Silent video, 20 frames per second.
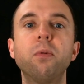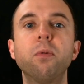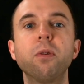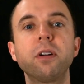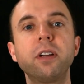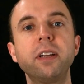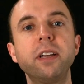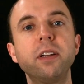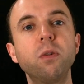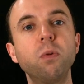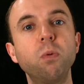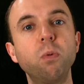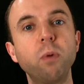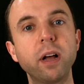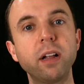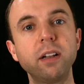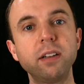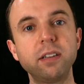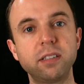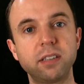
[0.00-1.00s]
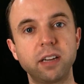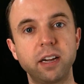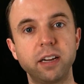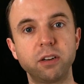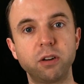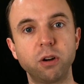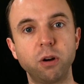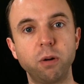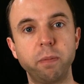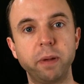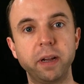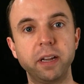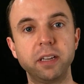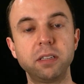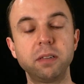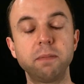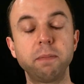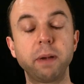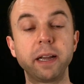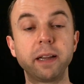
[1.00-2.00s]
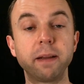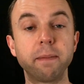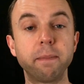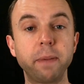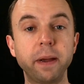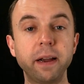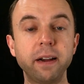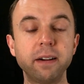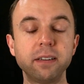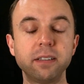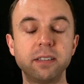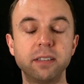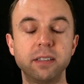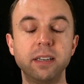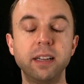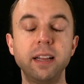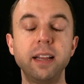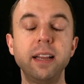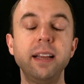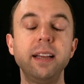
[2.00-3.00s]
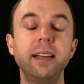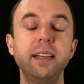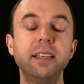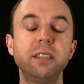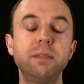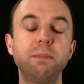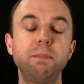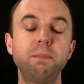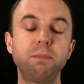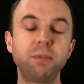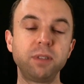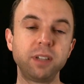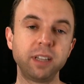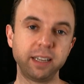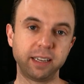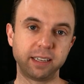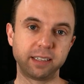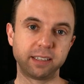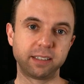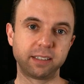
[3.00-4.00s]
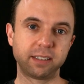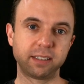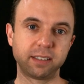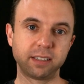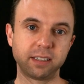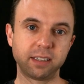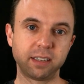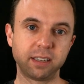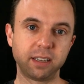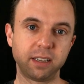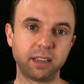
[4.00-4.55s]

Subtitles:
Working in a well-designed code base, by comparison, is bliss.